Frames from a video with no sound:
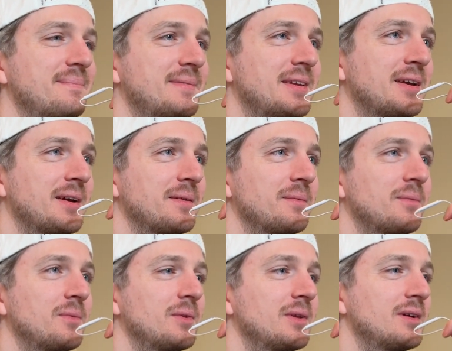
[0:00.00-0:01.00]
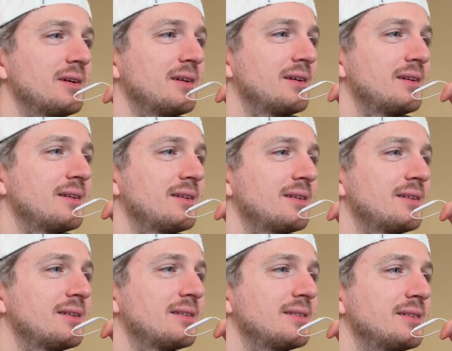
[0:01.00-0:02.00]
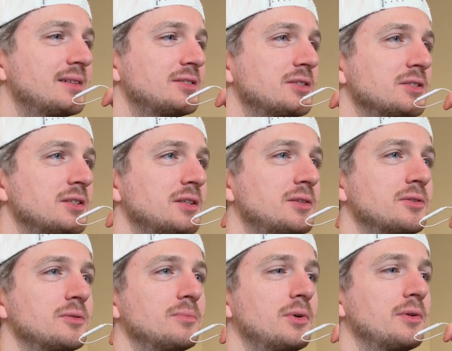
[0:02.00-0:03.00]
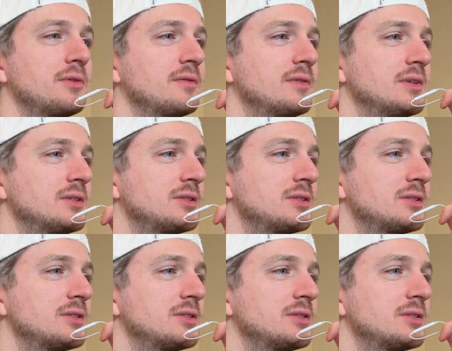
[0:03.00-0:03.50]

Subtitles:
Okay, well, let's just include both of these.